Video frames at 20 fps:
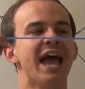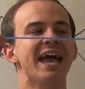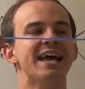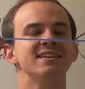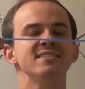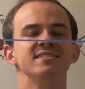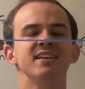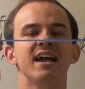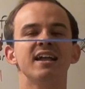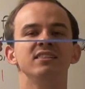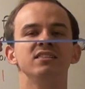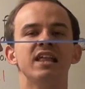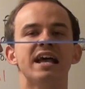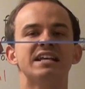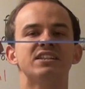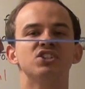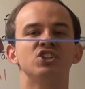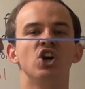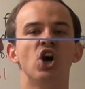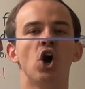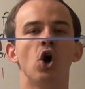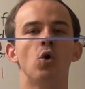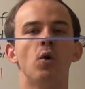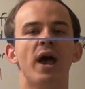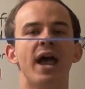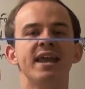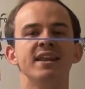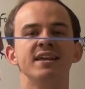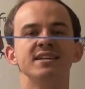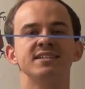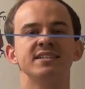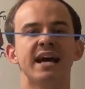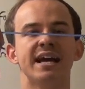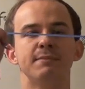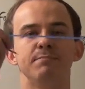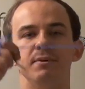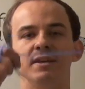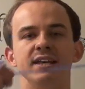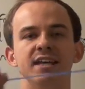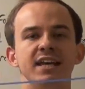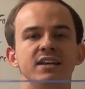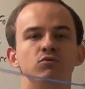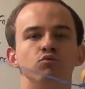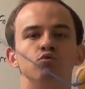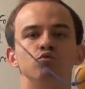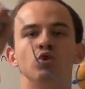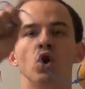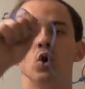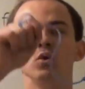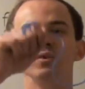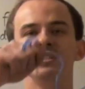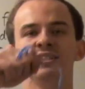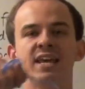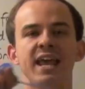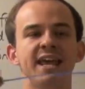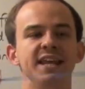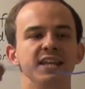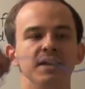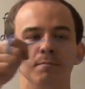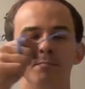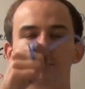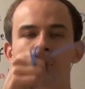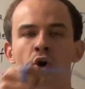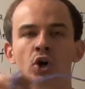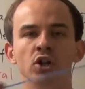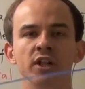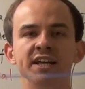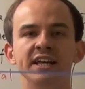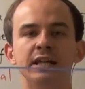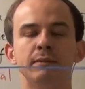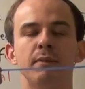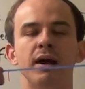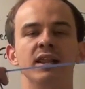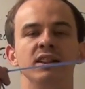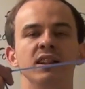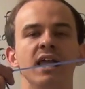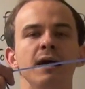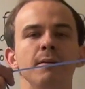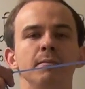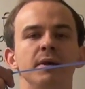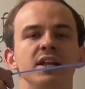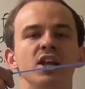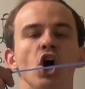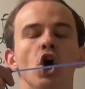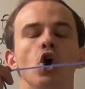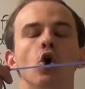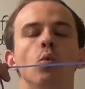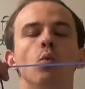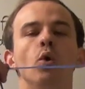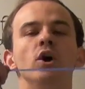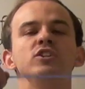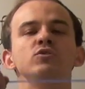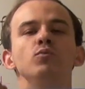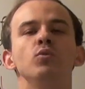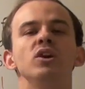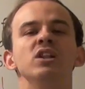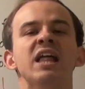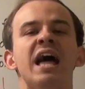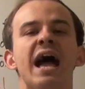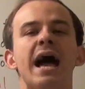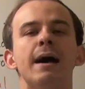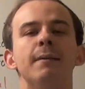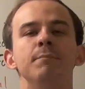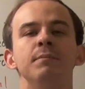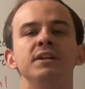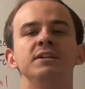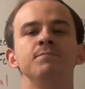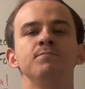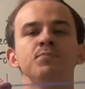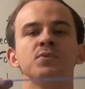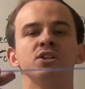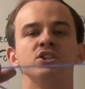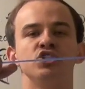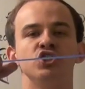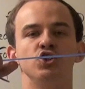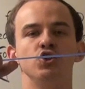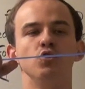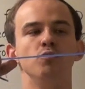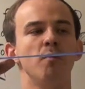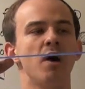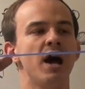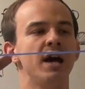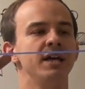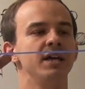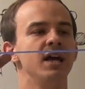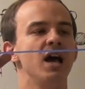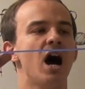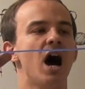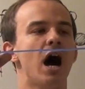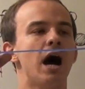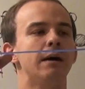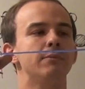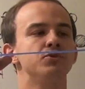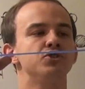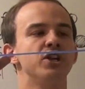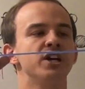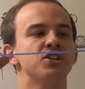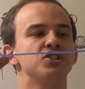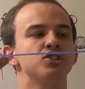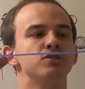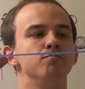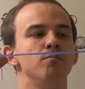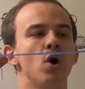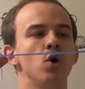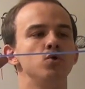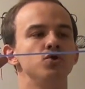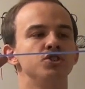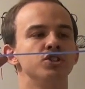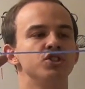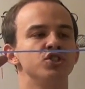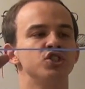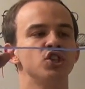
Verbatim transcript: as I let go and as I begin rotating, pulling on my lemon, what will happen to my object's motion.